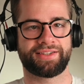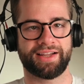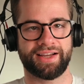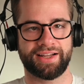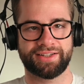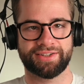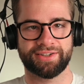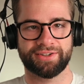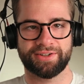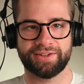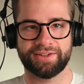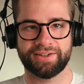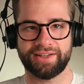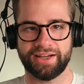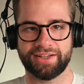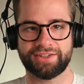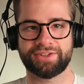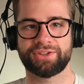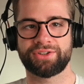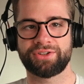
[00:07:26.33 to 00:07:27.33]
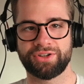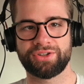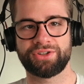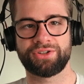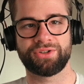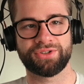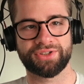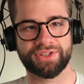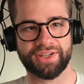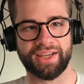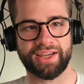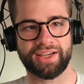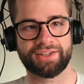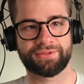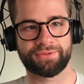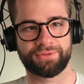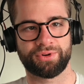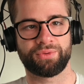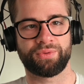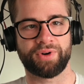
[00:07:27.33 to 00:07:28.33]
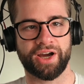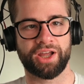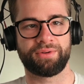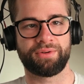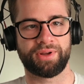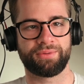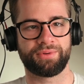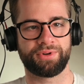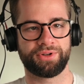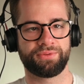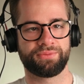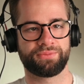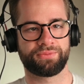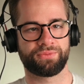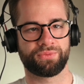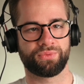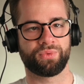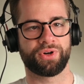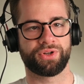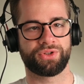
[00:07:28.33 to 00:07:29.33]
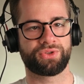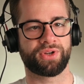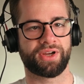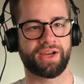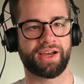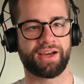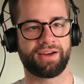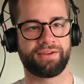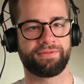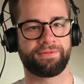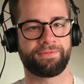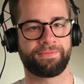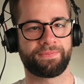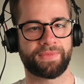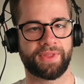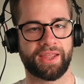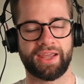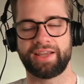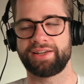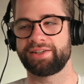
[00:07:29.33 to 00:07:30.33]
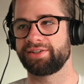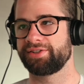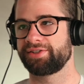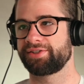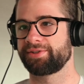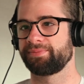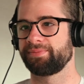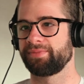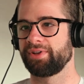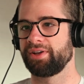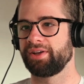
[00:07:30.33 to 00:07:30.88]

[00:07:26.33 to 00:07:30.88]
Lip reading: That's a good use case for why we would want to have agents.